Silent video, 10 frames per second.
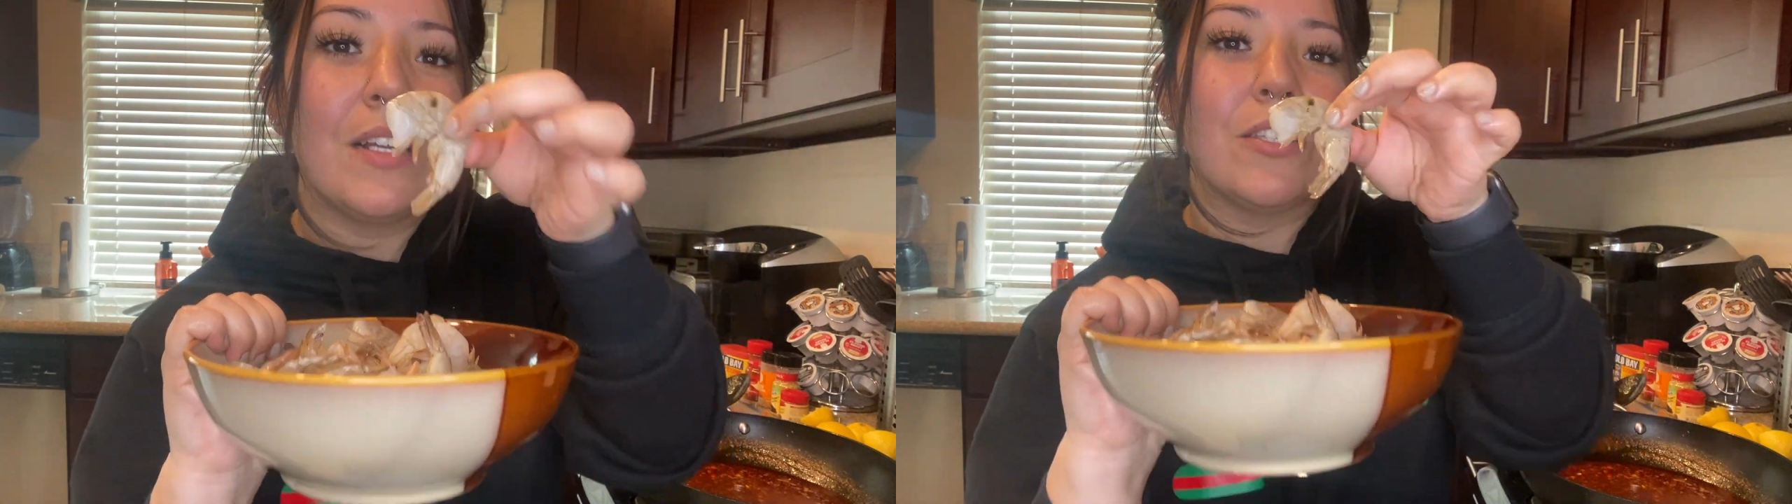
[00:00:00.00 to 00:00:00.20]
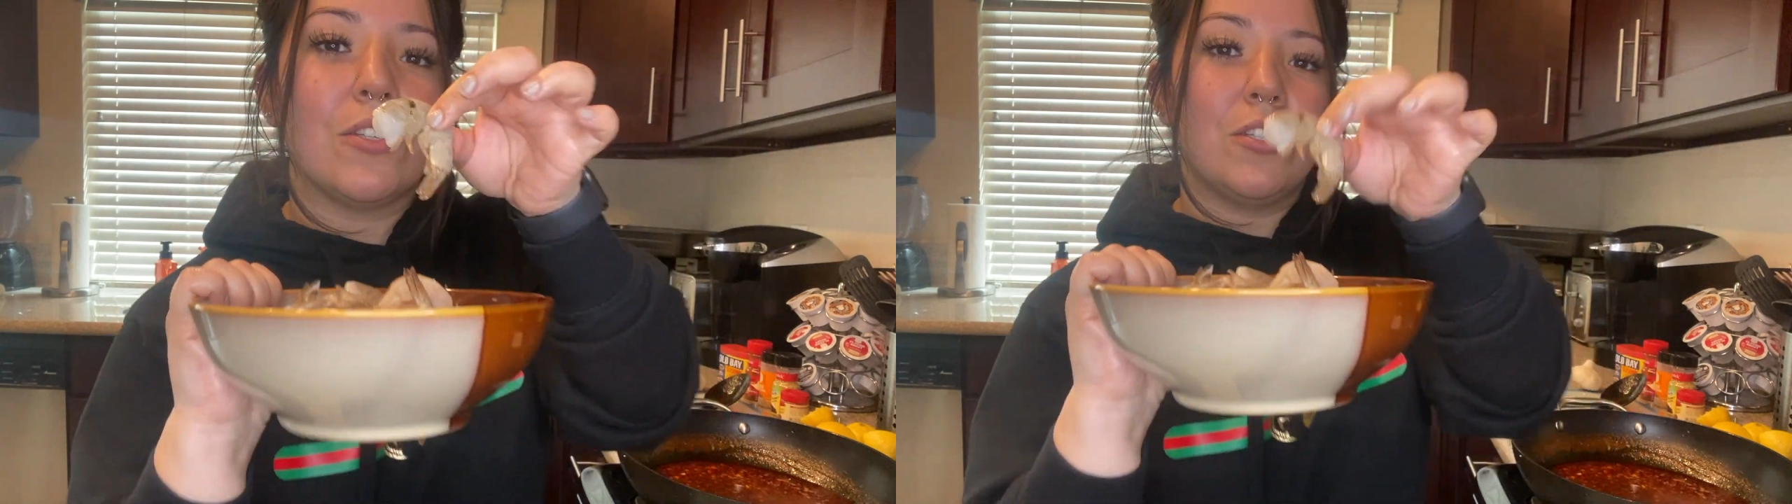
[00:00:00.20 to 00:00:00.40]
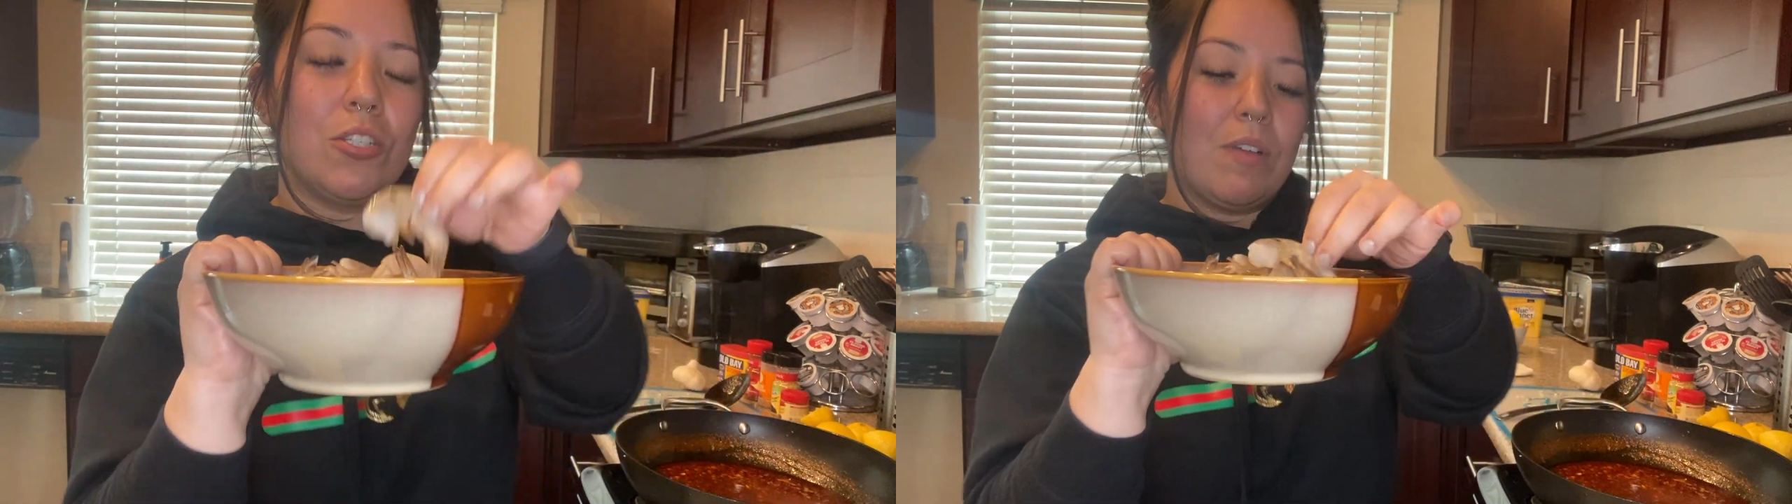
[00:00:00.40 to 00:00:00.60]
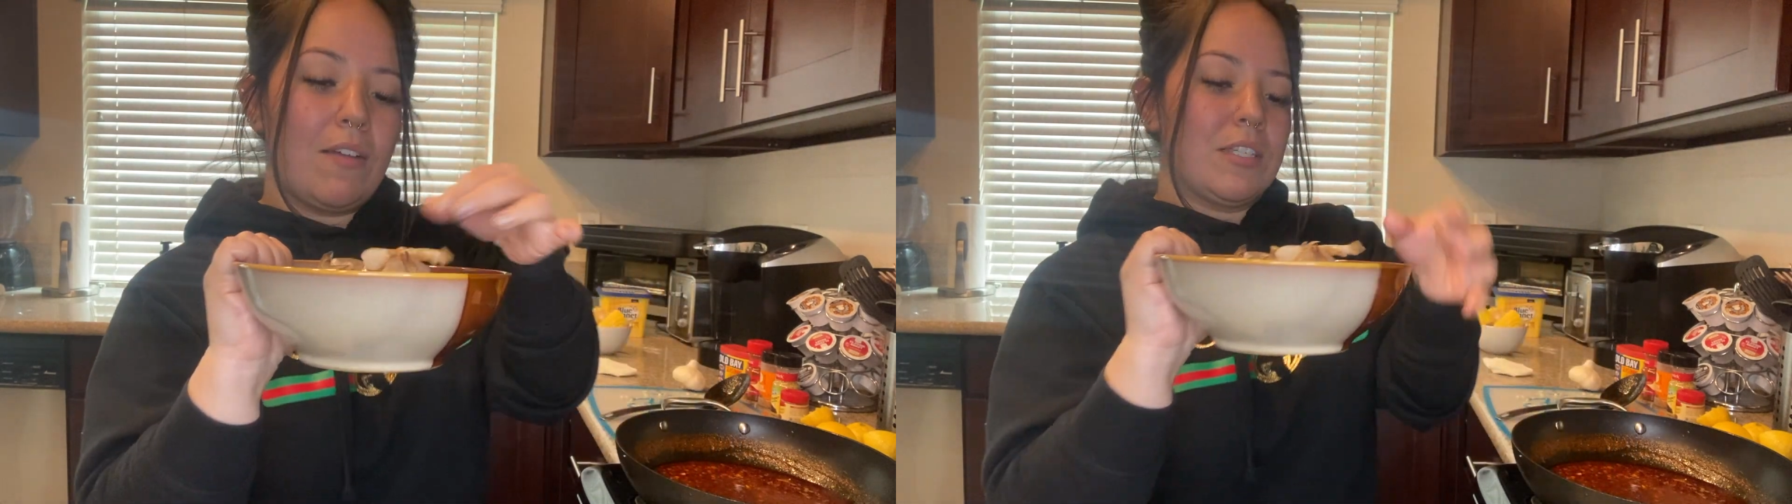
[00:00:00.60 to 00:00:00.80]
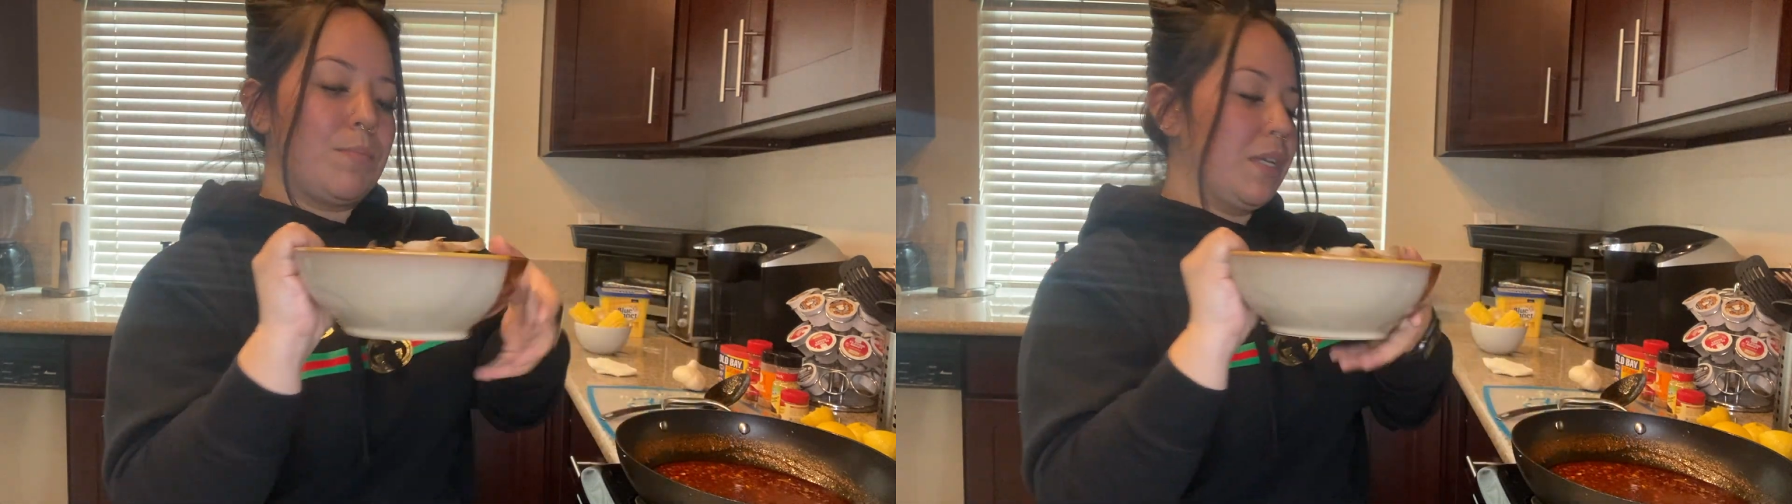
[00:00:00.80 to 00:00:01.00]
so you do
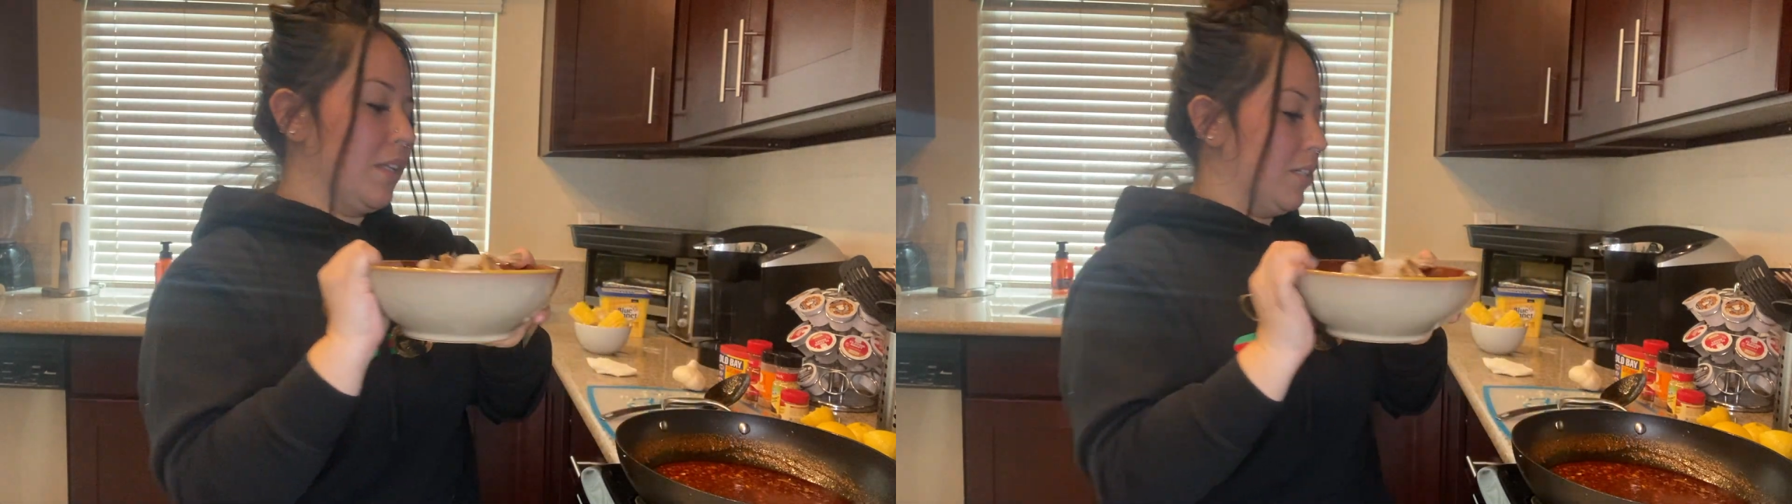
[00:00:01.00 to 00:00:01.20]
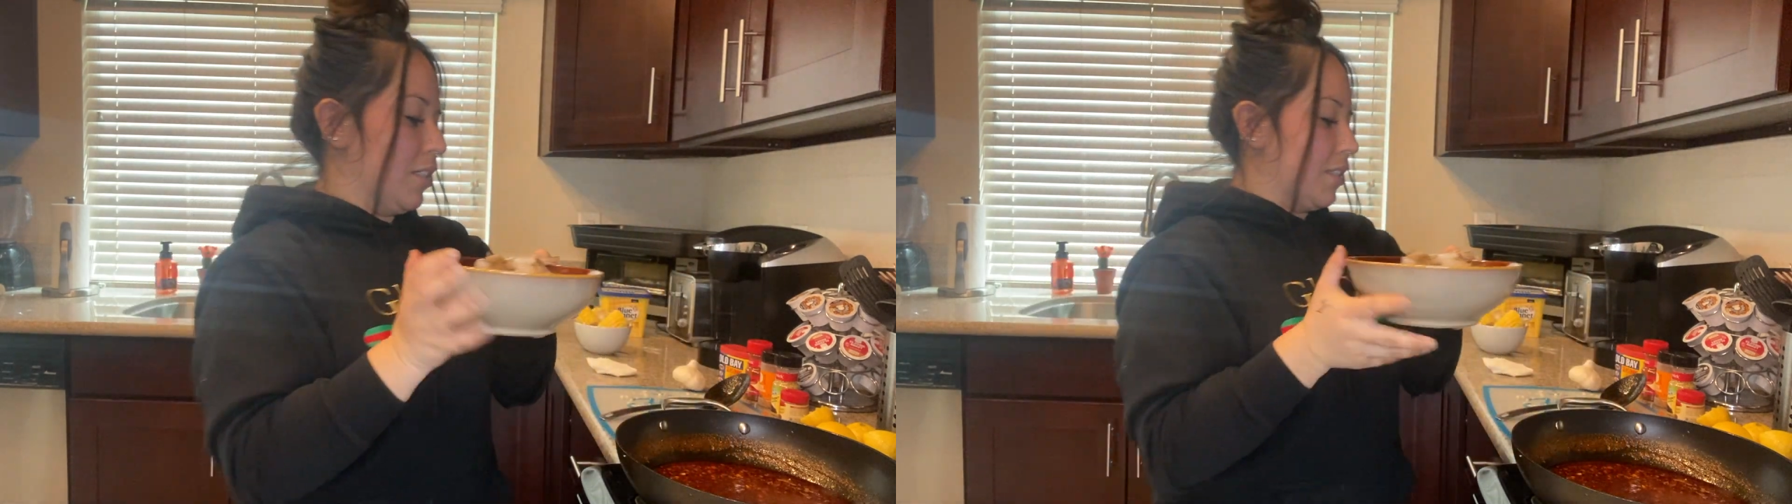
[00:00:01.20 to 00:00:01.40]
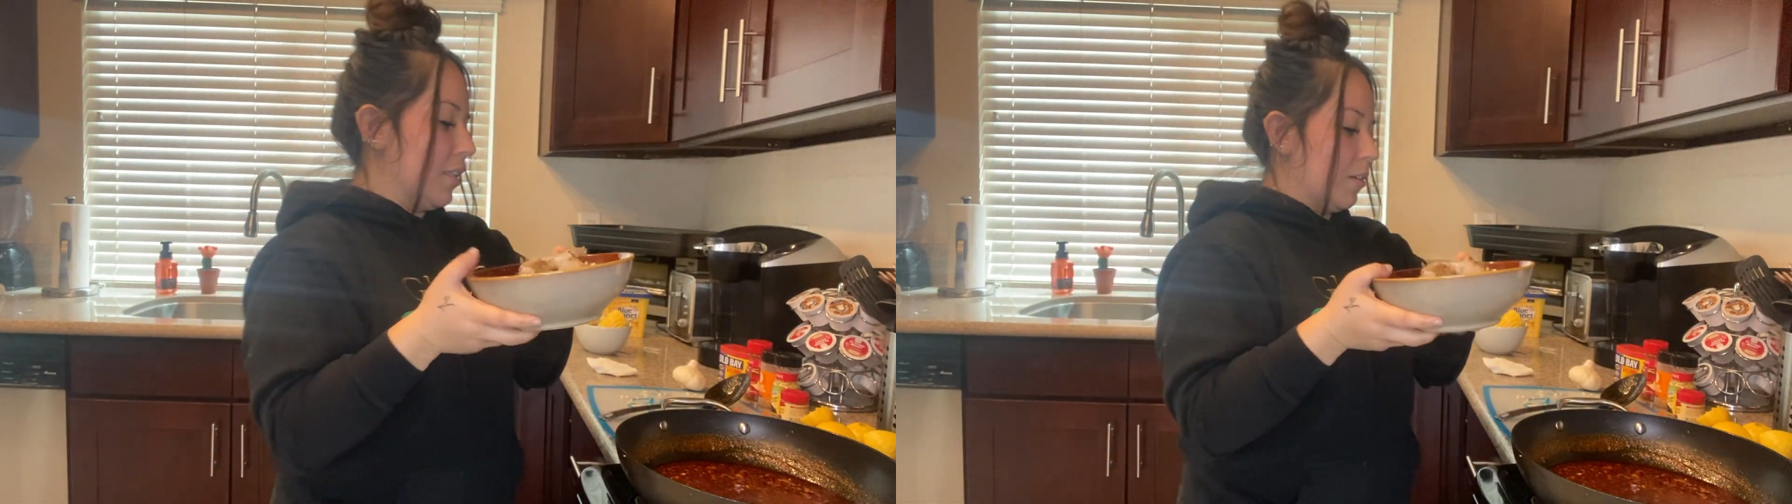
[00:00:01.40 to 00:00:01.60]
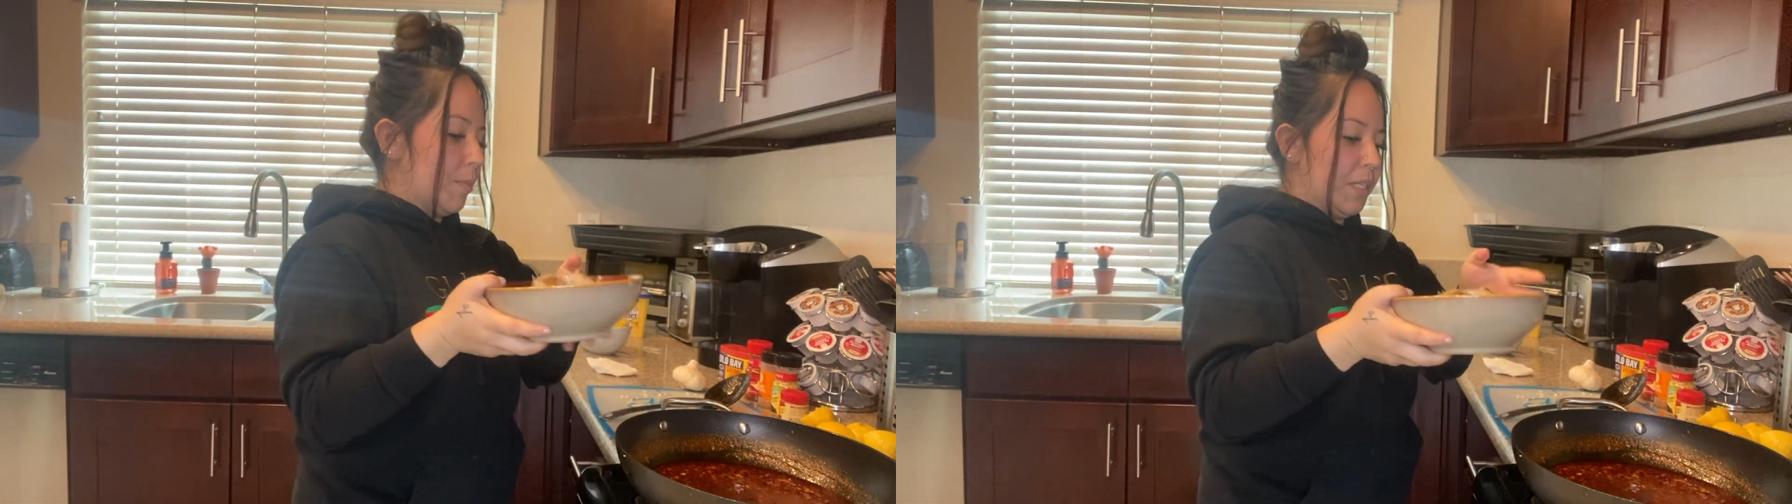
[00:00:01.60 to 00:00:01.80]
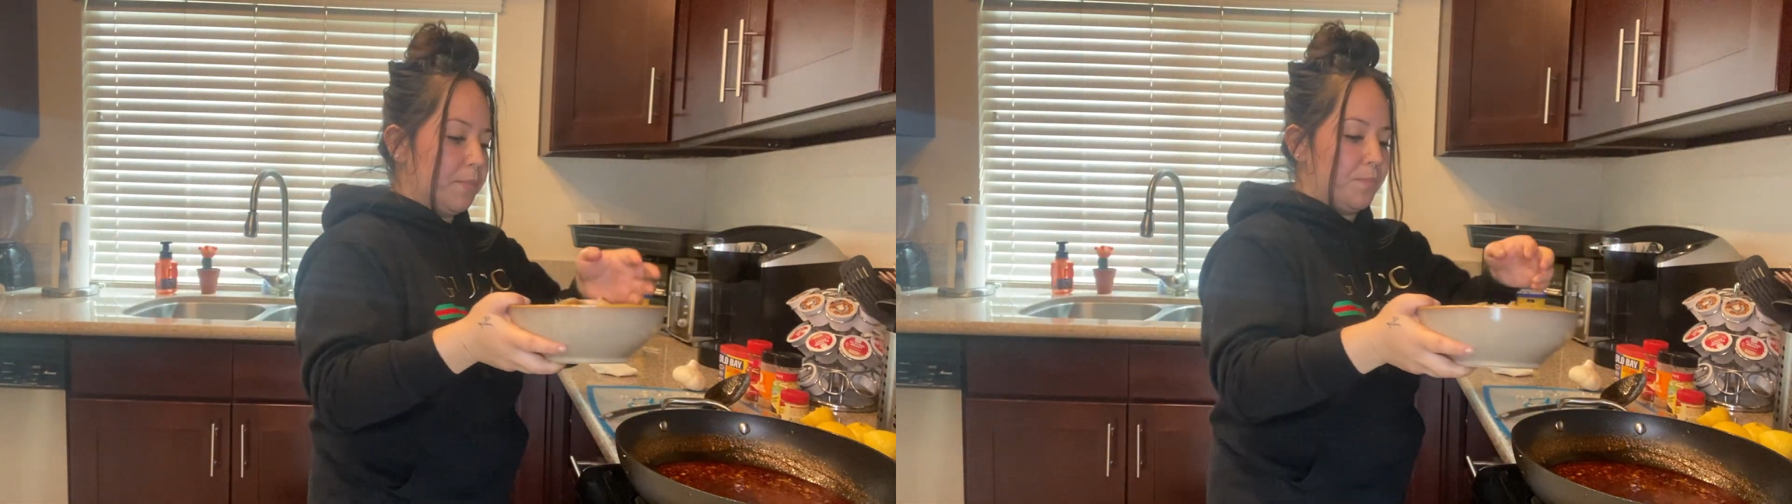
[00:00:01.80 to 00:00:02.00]
have to peel it just a little
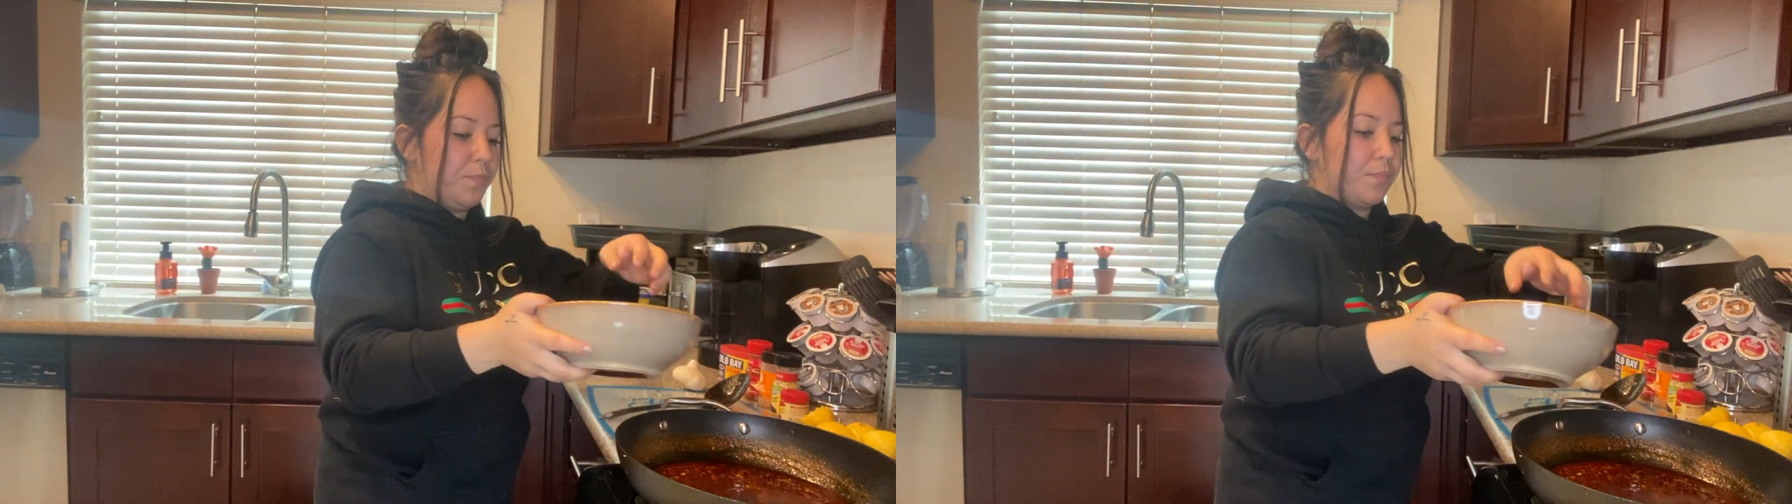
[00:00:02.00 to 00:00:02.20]
bit.